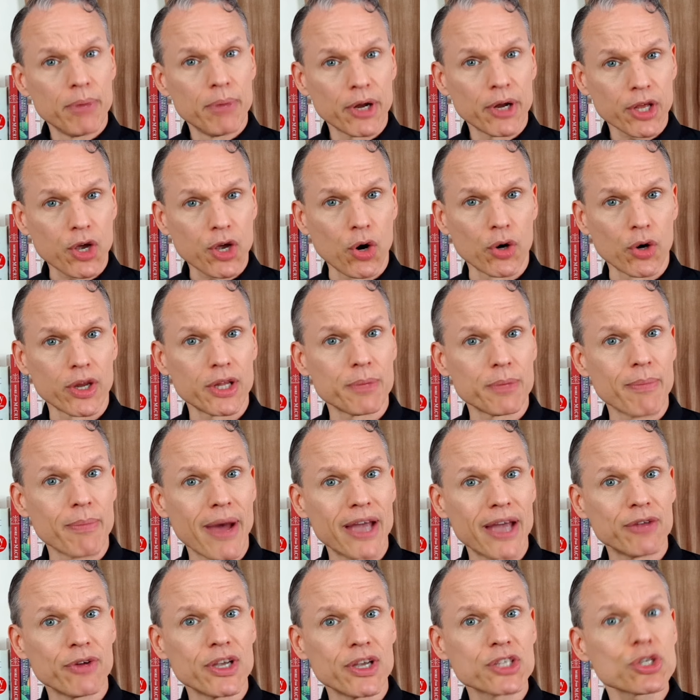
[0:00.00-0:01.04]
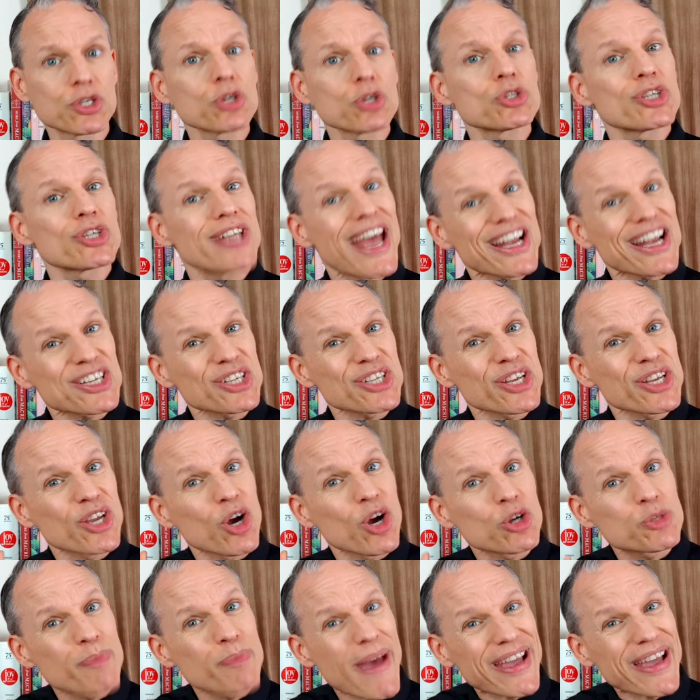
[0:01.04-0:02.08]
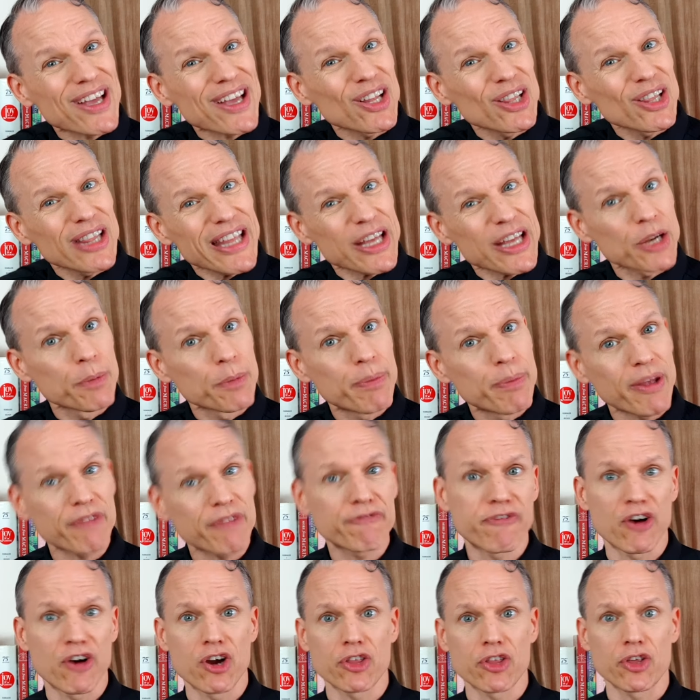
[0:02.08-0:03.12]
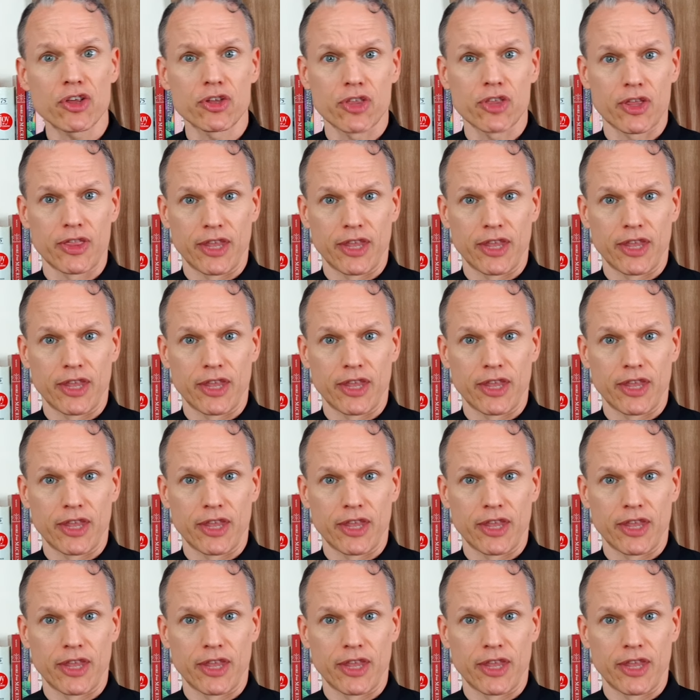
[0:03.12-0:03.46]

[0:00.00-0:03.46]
but according to my research, it actually goes back a little bit further than